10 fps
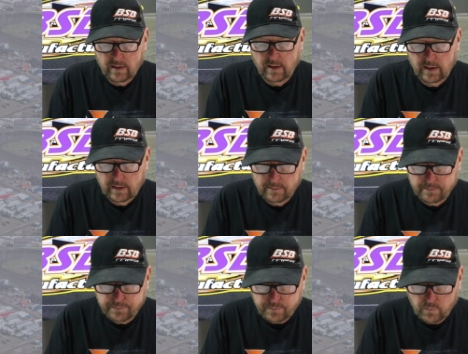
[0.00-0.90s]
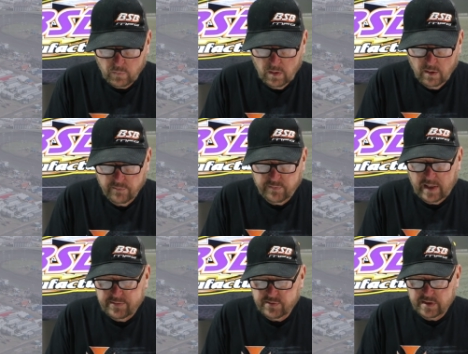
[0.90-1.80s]
um,
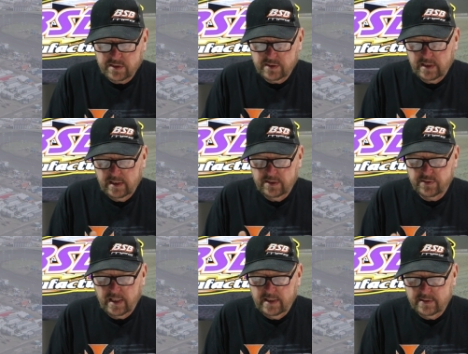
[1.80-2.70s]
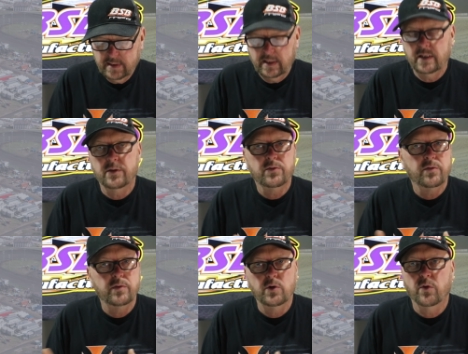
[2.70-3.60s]
5 16 18
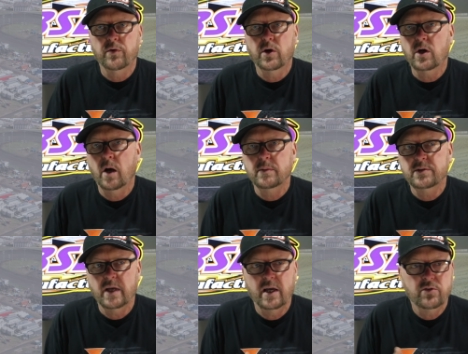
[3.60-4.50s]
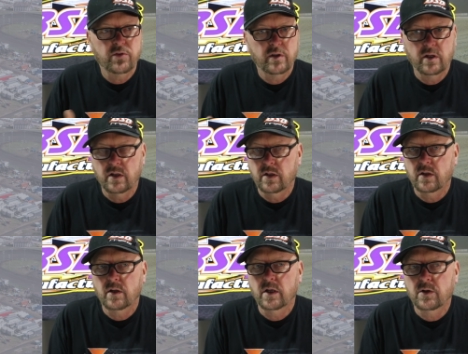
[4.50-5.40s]
is, you know, very common size
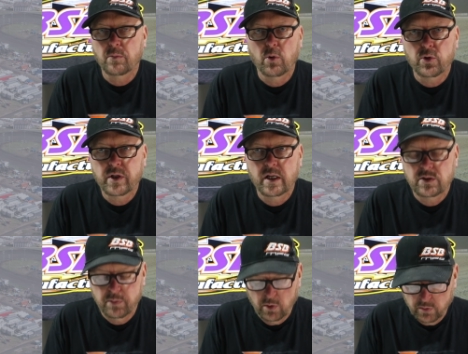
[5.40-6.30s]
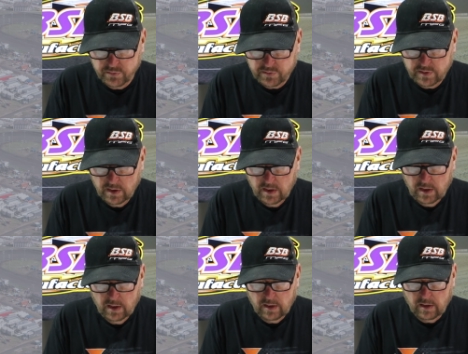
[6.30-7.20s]
in, in the birdcage bolts.
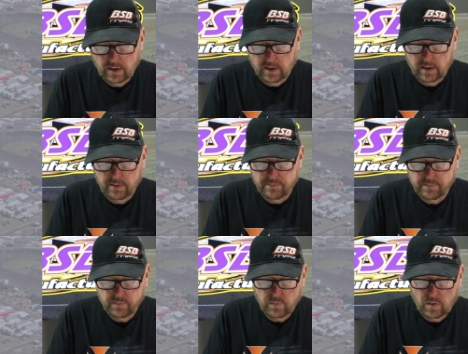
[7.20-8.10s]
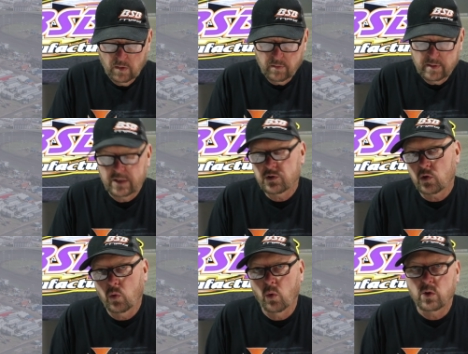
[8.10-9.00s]
Um, that's
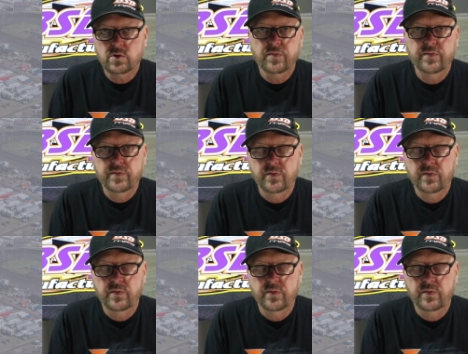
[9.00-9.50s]
a coarse.